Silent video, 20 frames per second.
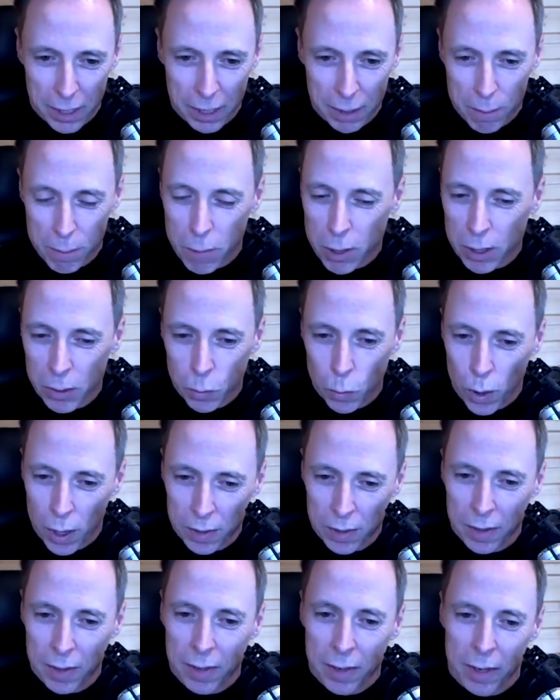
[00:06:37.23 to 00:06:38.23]
and mine
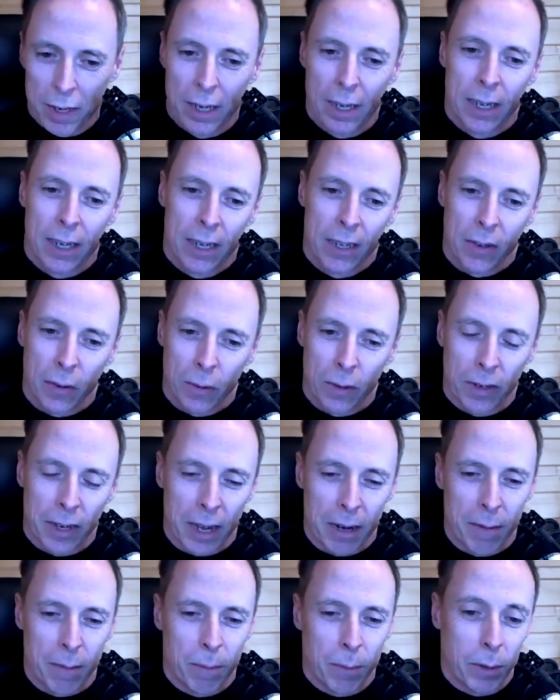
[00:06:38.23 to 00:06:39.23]
wasn't. So I was
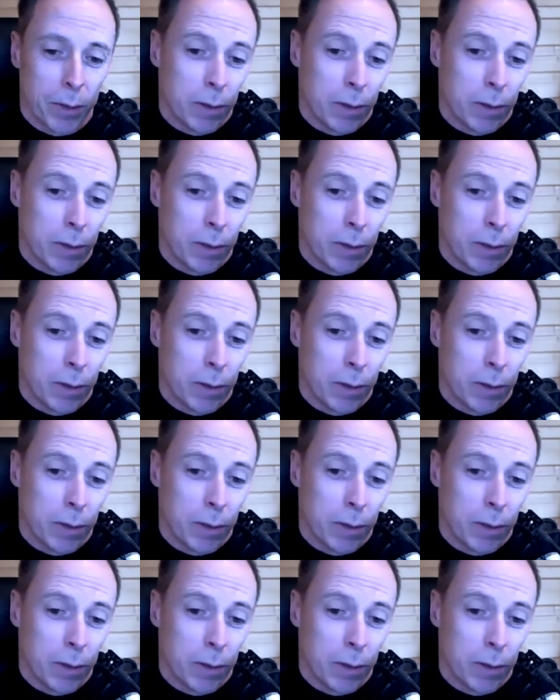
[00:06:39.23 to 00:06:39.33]
getting